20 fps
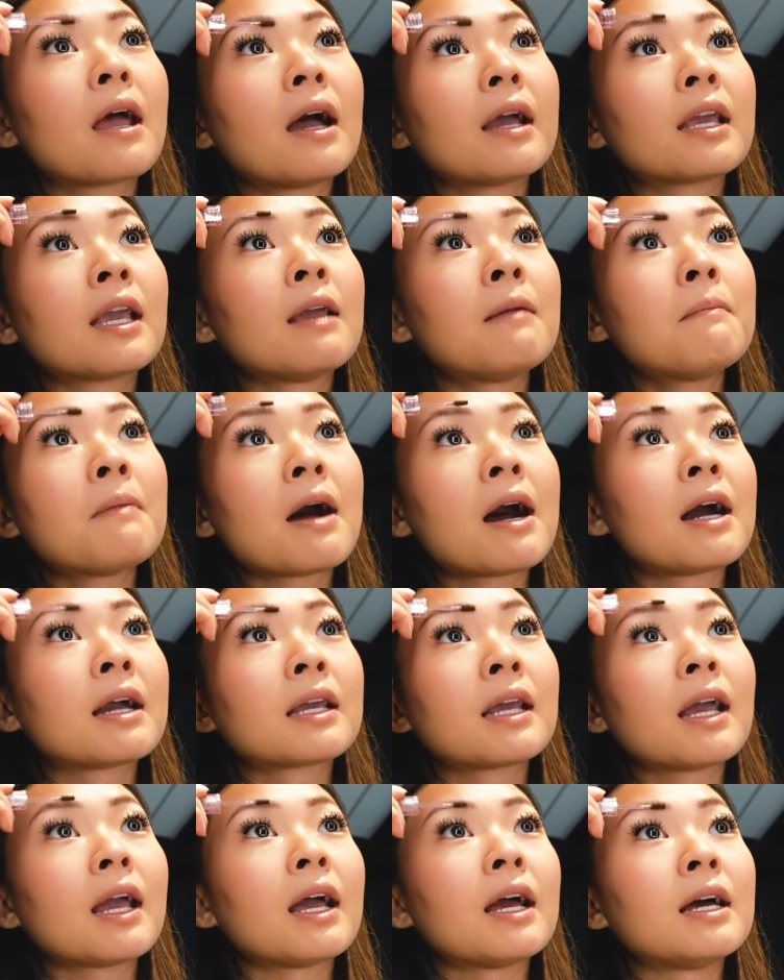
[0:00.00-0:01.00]
I came
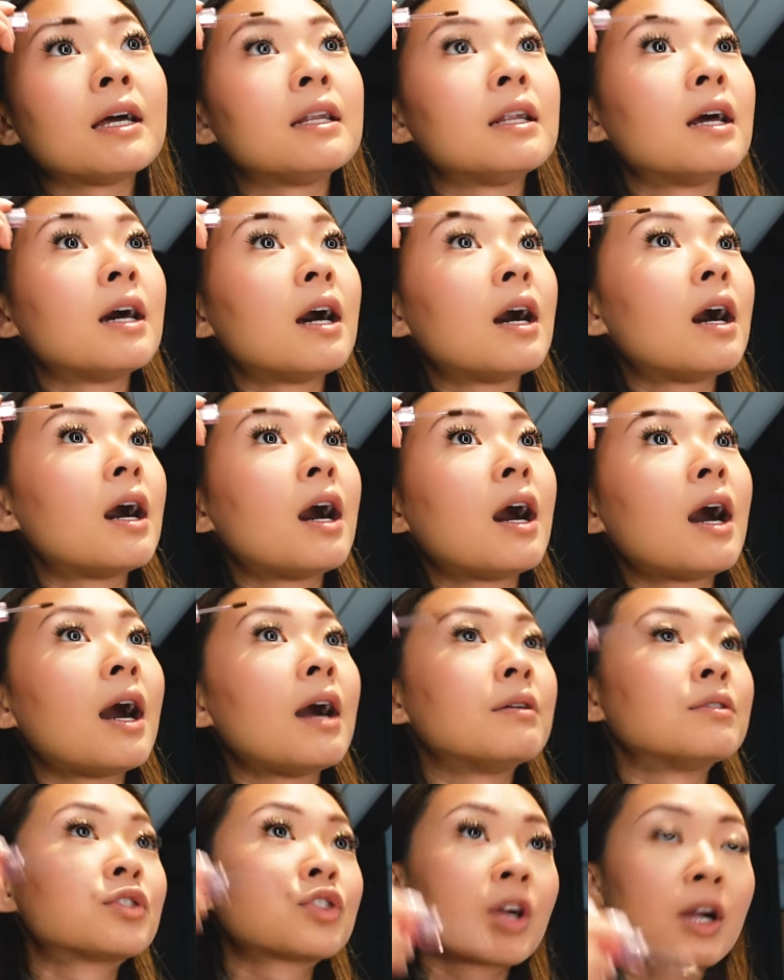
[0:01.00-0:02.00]
back and
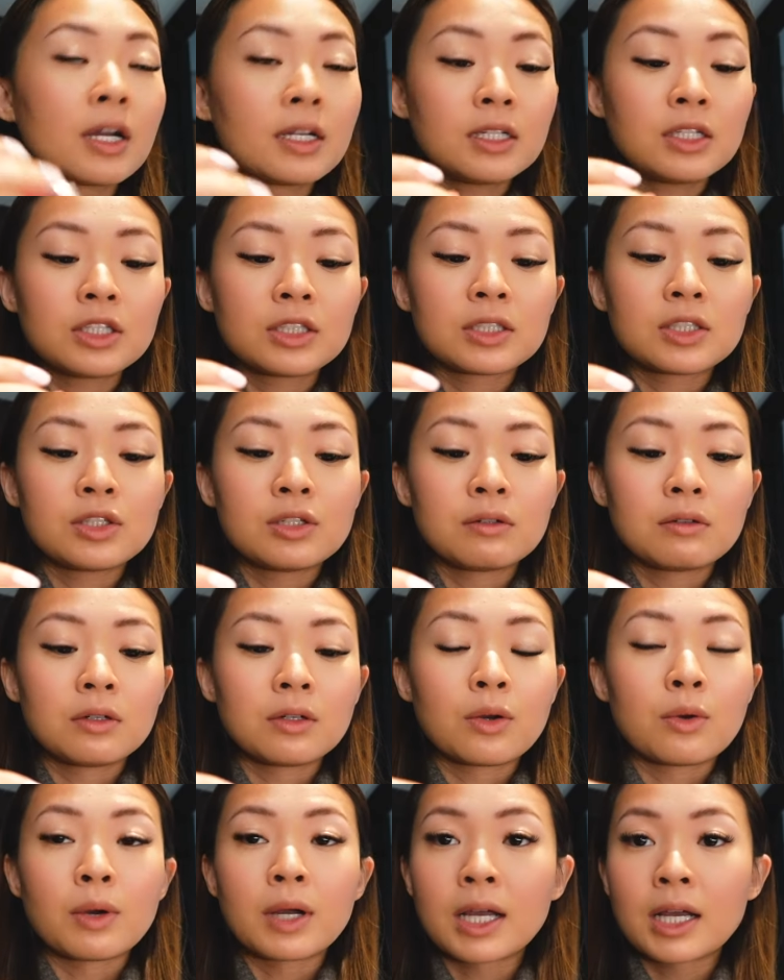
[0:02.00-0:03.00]
I was trying to just do
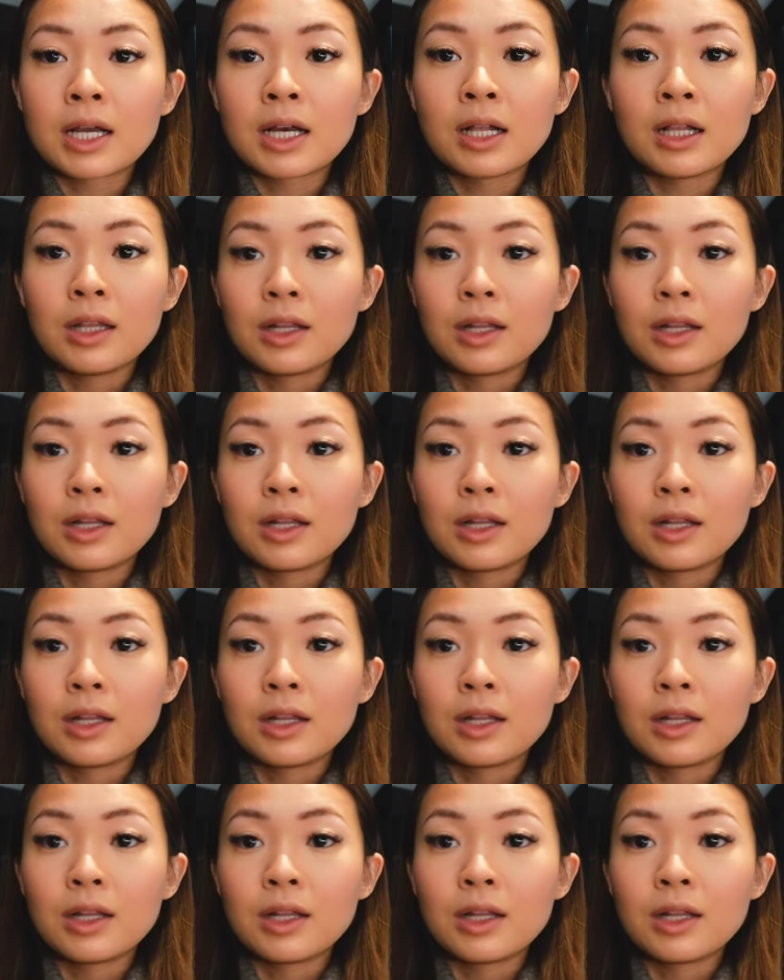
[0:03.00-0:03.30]
a quick